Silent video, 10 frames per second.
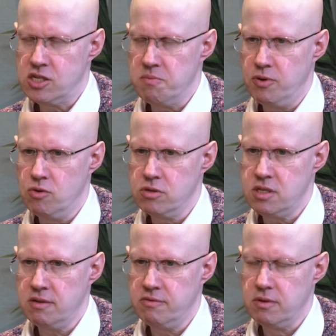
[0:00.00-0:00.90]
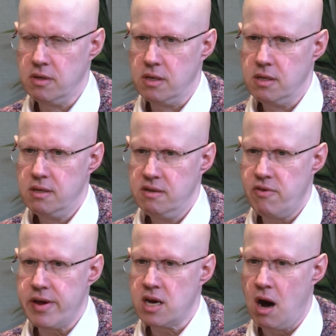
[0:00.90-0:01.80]
supportive,
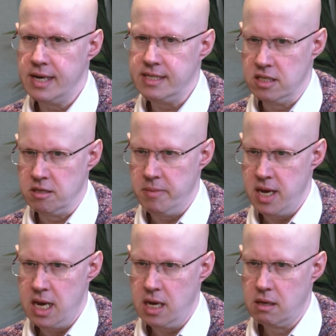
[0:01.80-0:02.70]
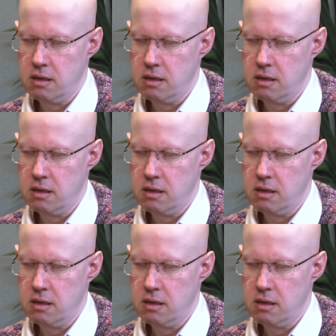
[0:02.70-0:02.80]
very kind to me,